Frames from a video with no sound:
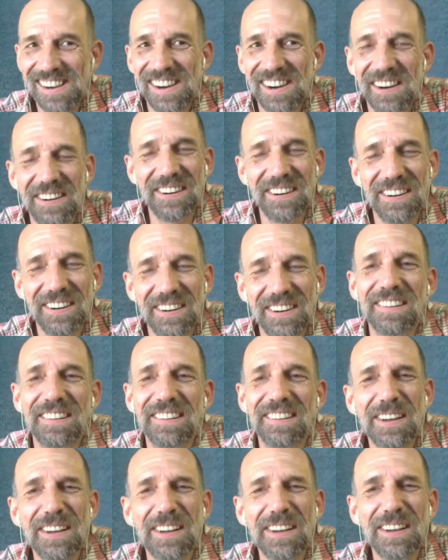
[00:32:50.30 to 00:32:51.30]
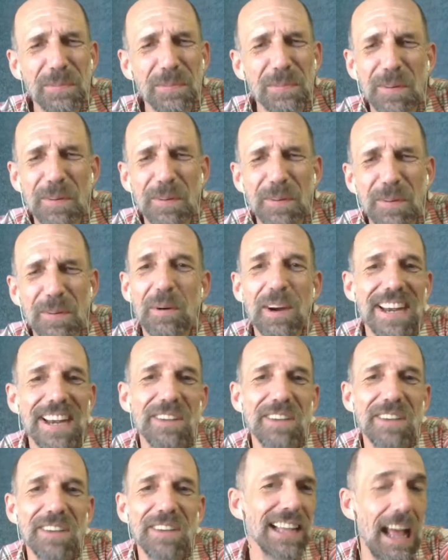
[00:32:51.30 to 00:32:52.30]
Oh, I could have sworn they were. I
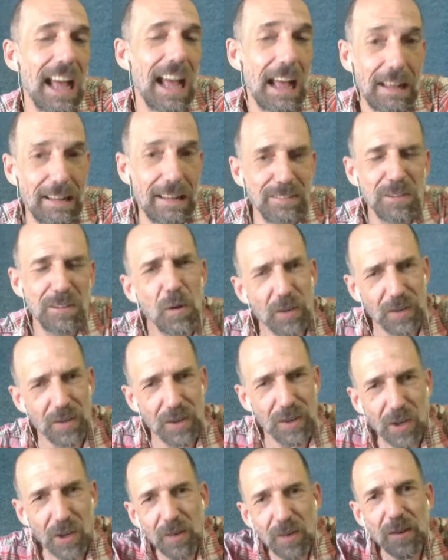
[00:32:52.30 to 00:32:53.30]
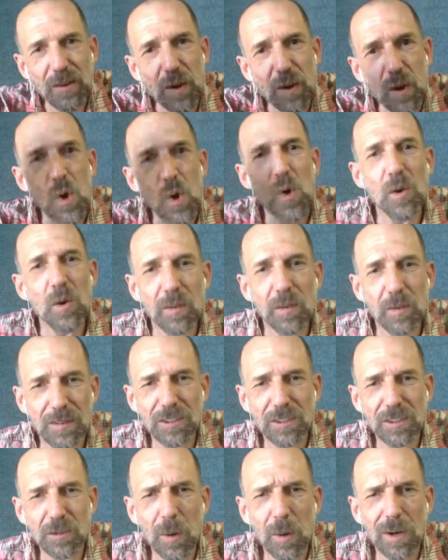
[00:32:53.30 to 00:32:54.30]
didn't realize. You are the
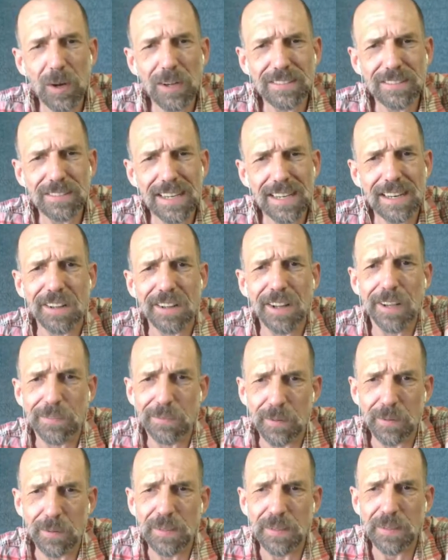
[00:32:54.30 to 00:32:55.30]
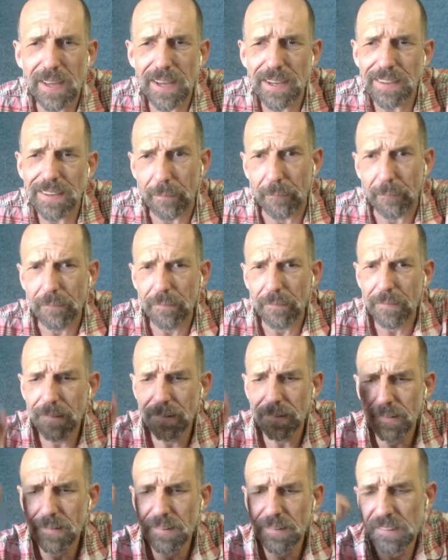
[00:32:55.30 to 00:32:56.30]
just spoiled Santa Claus for me. Thank you.
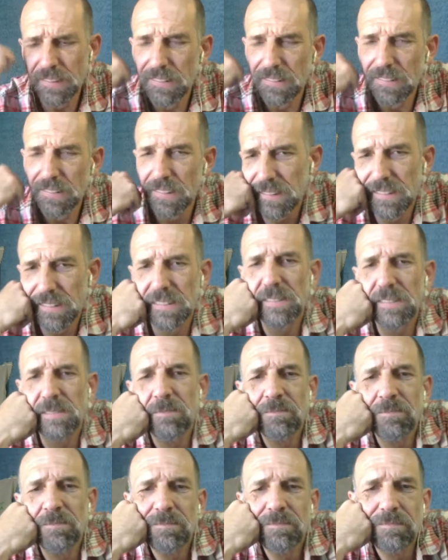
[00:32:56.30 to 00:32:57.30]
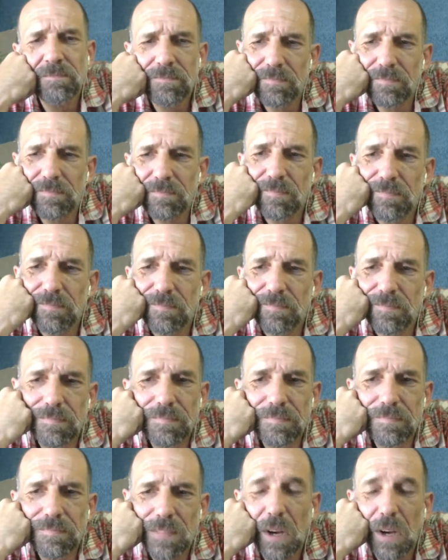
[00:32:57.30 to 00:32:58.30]
I'm
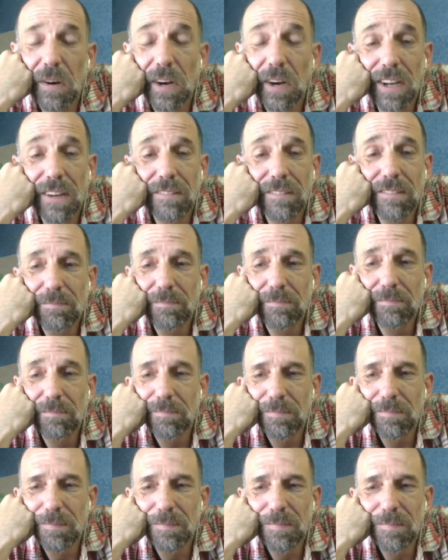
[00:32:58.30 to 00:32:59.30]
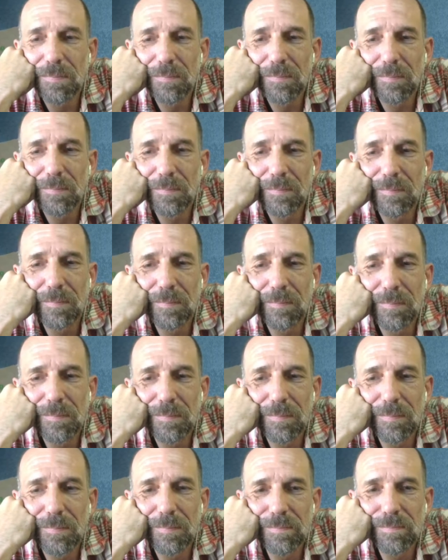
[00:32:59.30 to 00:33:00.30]
afraid something like that's going to happen
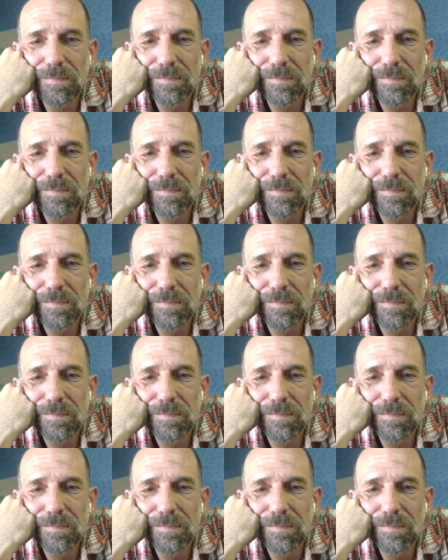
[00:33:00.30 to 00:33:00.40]
to